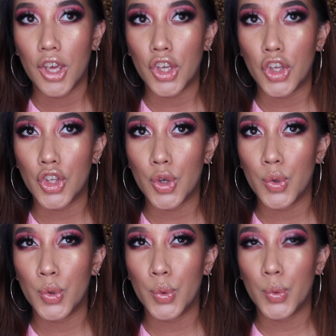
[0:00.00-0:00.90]

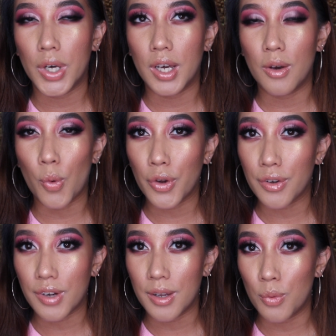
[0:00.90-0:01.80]
you
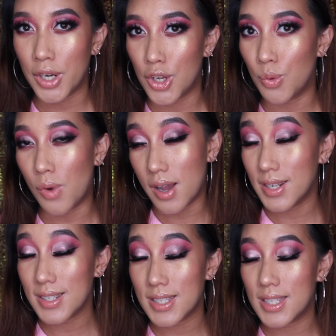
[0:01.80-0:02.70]
order it when you
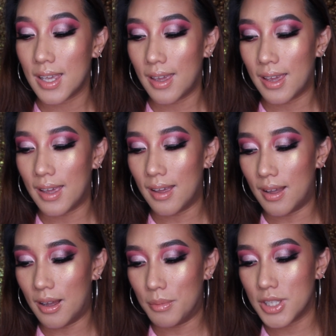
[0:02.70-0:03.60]
want.
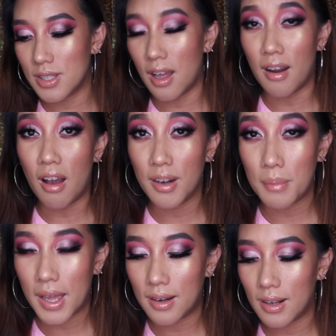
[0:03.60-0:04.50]
It's not
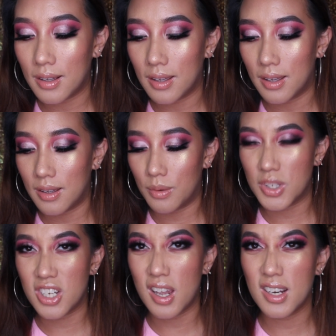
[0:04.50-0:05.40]
automatic,
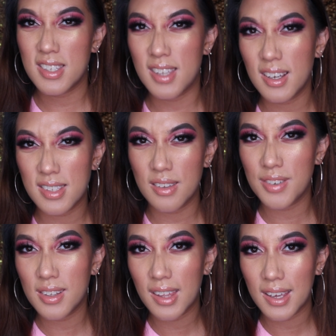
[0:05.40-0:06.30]
which kind of sucks if
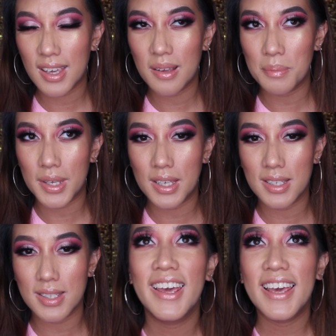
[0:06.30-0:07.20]
you like it
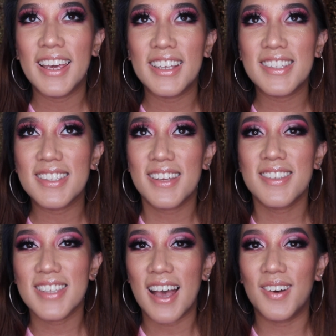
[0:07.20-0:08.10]
because it
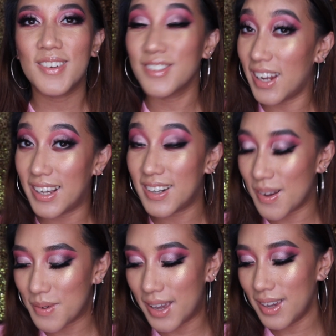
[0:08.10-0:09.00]
sells out right
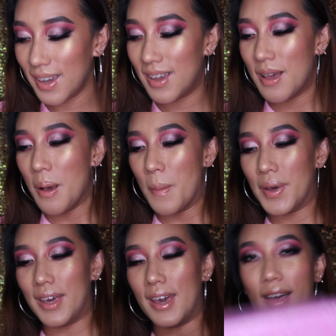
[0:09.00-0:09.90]
away.
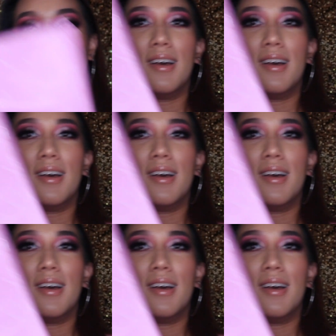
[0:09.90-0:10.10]
But yeah,